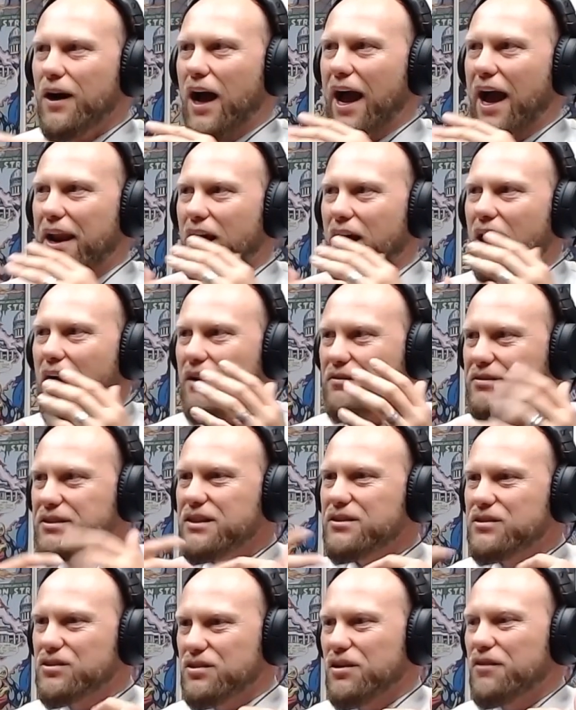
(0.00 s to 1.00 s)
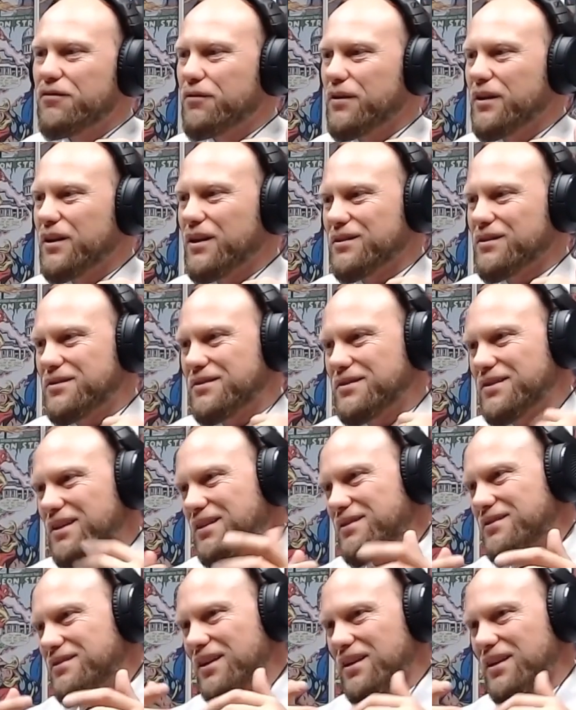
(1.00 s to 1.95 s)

And I have seen software that says